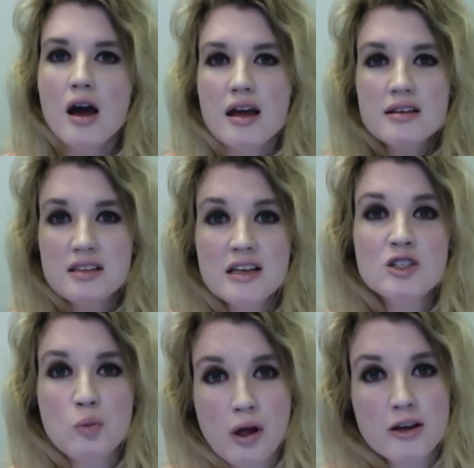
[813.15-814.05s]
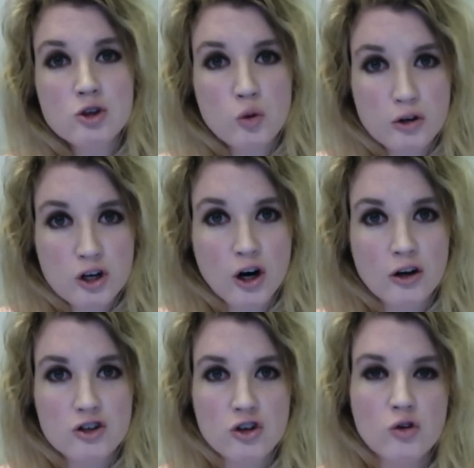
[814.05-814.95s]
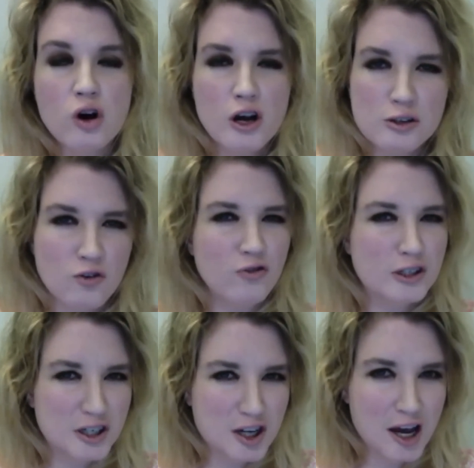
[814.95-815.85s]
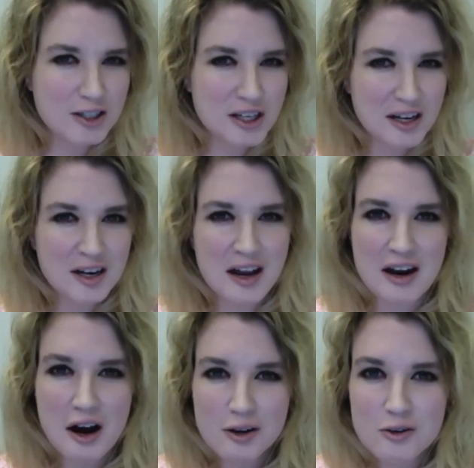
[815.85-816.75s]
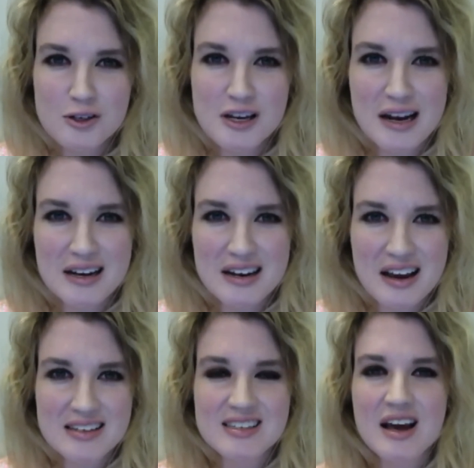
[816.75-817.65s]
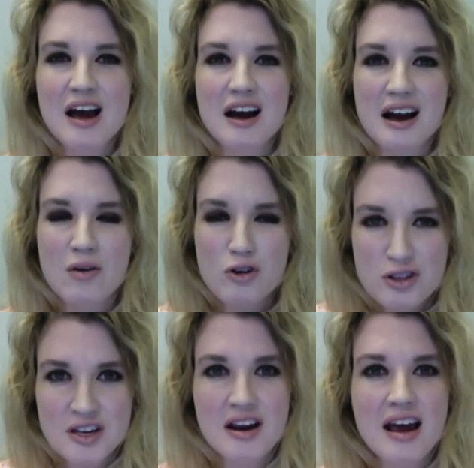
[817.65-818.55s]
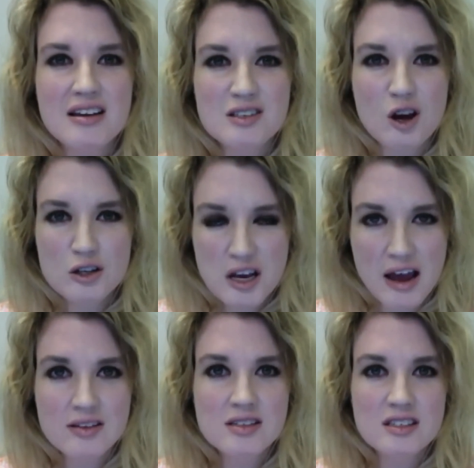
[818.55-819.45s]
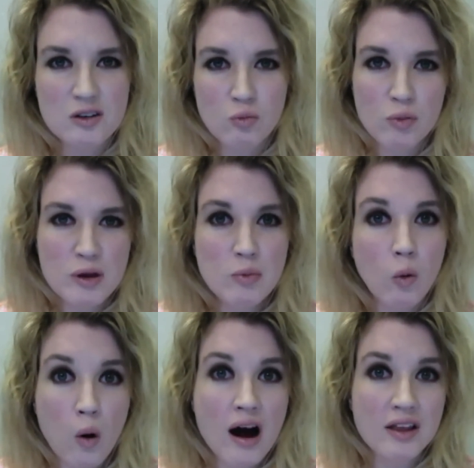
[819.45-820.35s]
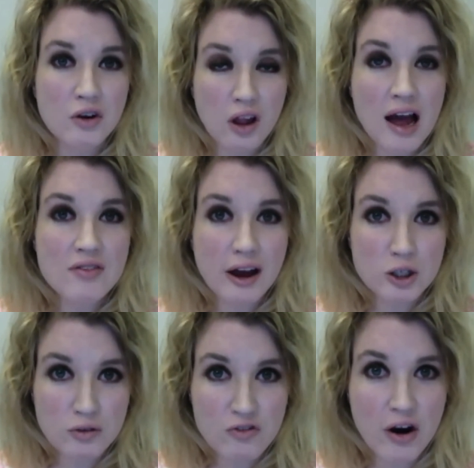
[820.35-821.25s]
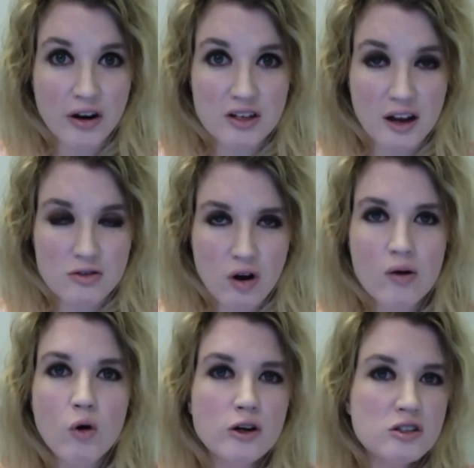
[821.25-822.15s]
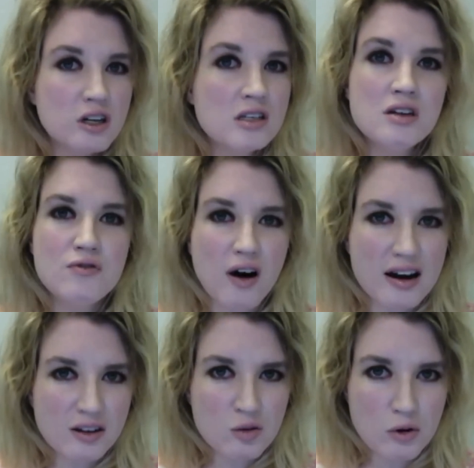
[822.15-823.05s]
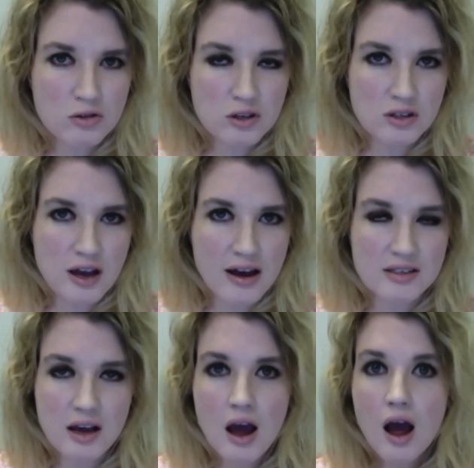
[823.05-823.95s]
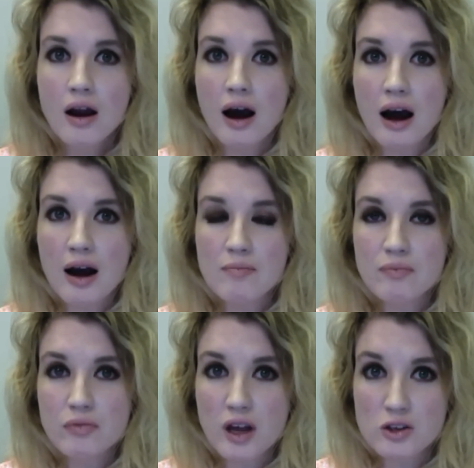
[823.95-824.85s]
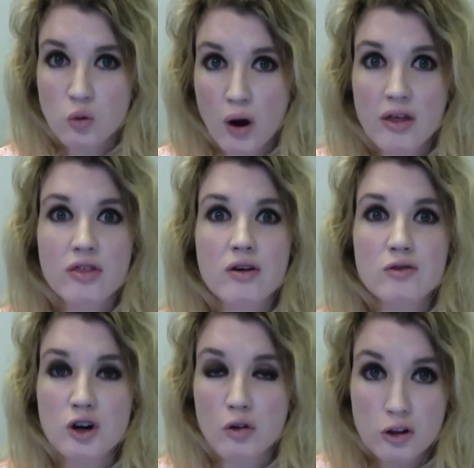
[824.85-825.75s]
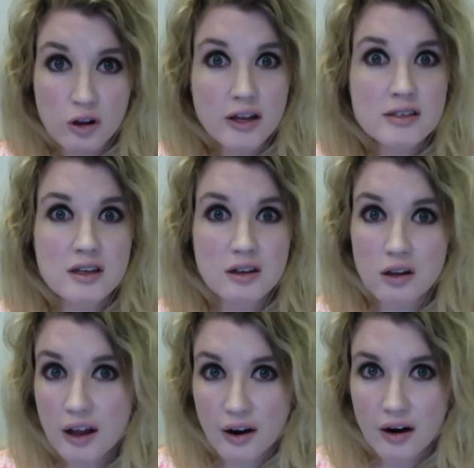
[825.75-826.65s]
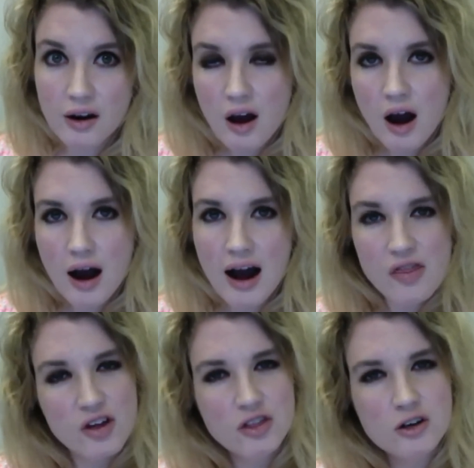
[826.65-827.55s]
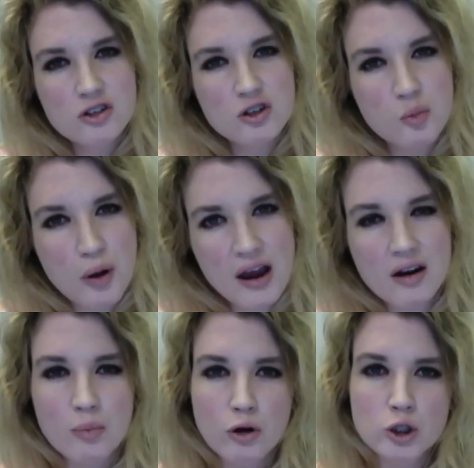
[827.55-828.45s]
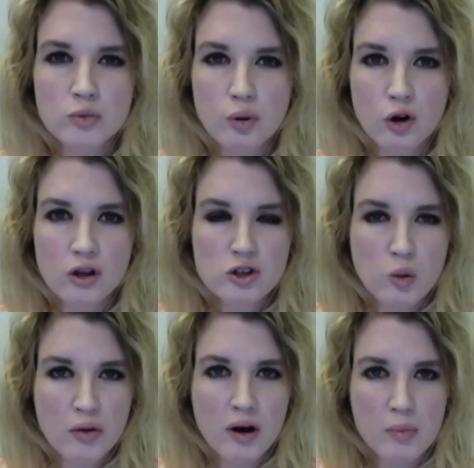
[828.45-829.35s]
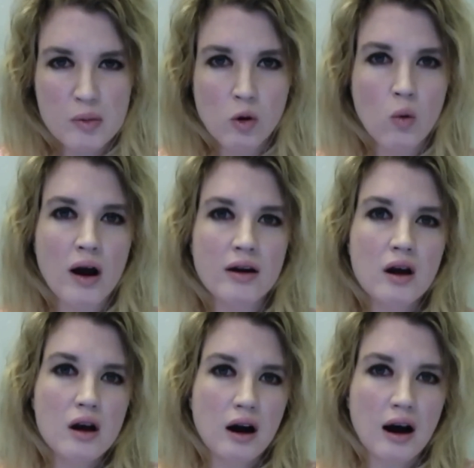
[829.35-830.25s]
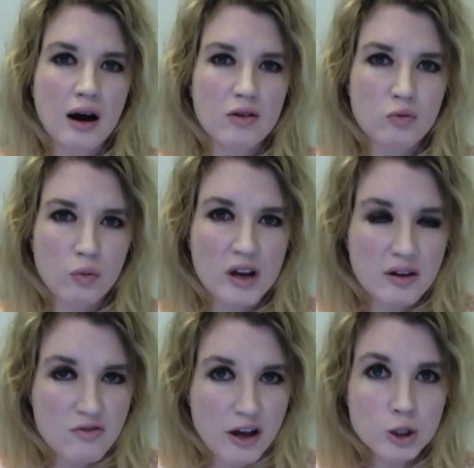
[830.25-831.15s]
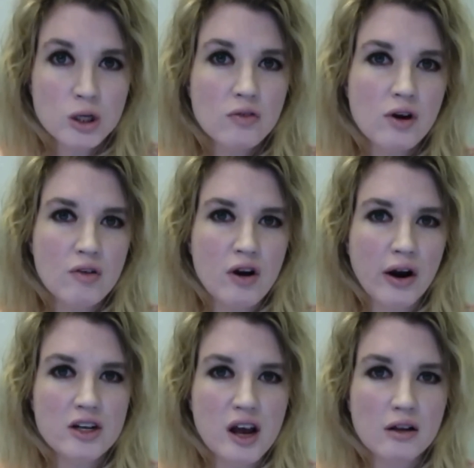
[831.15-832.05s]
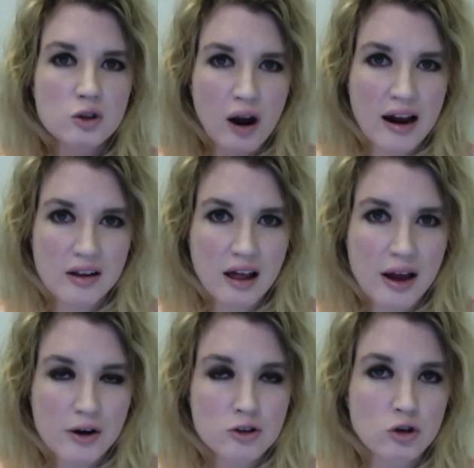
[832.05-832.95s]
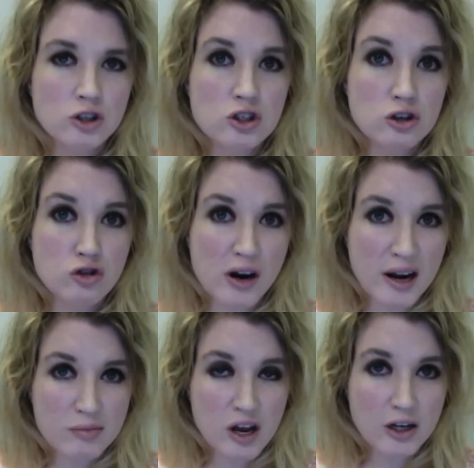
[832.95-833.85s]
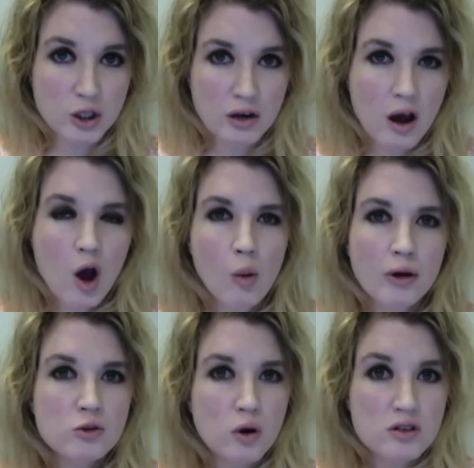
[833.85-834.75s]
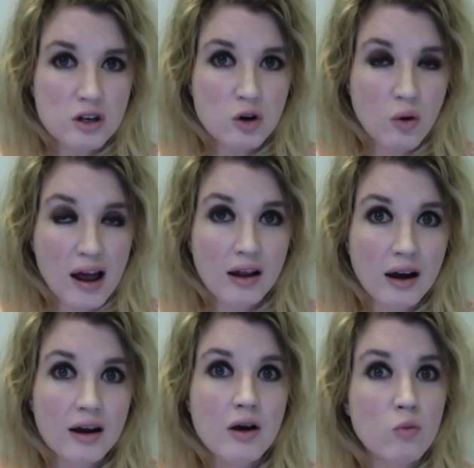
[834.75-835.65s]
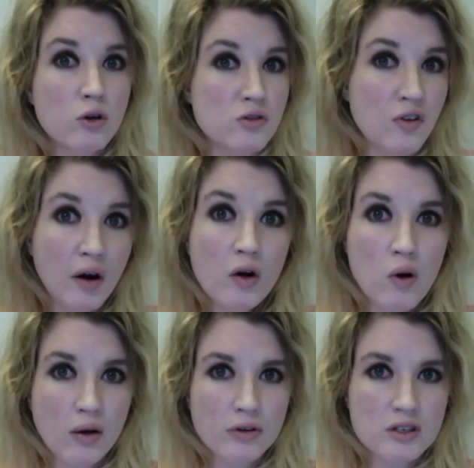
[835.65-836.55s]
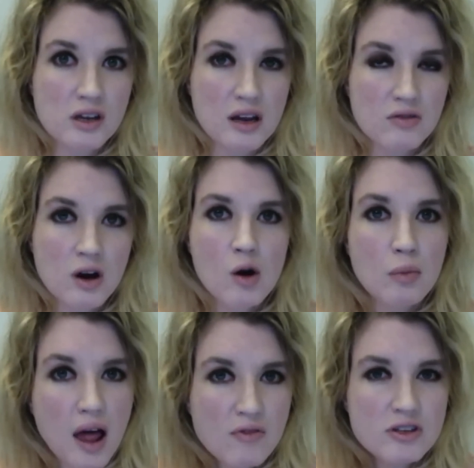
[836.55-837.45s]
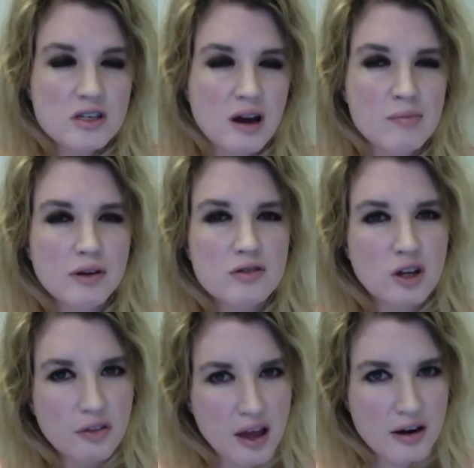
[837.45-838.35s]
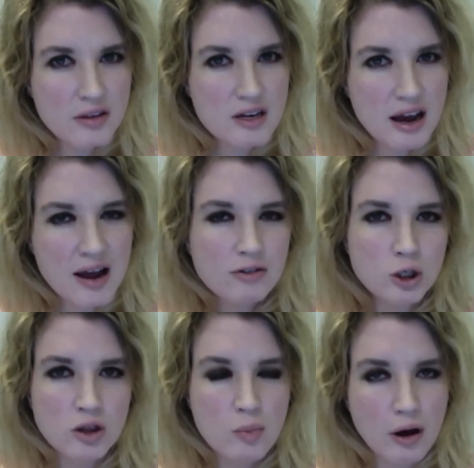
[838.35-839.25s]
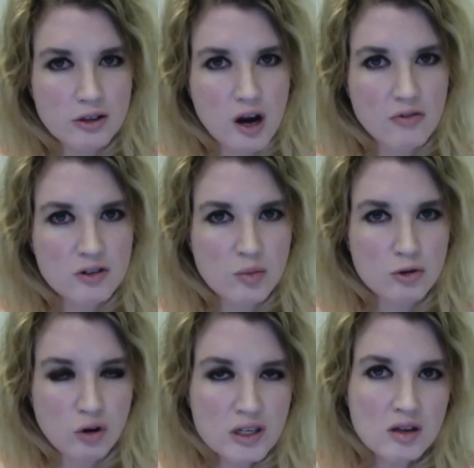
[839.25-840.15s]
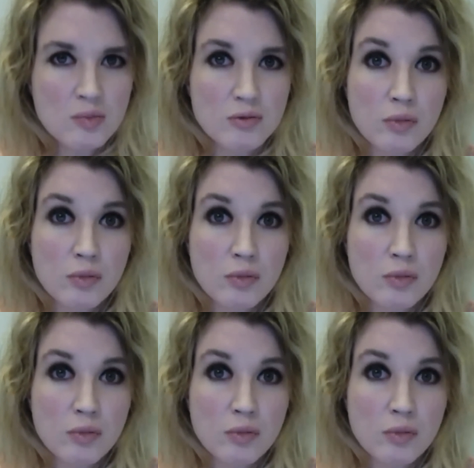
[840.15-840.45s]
Is this the place to return to sophistication and understatedness uh, with today's tastes and what people want in their live action fairy tales, right? Where is Disney finding the most success? Um, it's with, you know, glitz and glitter. Uh, I think there's a debate, a push and pull as to whether or not people want uh, reinvention of their fairy tales or added layers or just a straight adaptation. Because while Cinderella was very well received, Maleficent, I believe, still at the end of the day, I haven't checked the box office numbers recently, but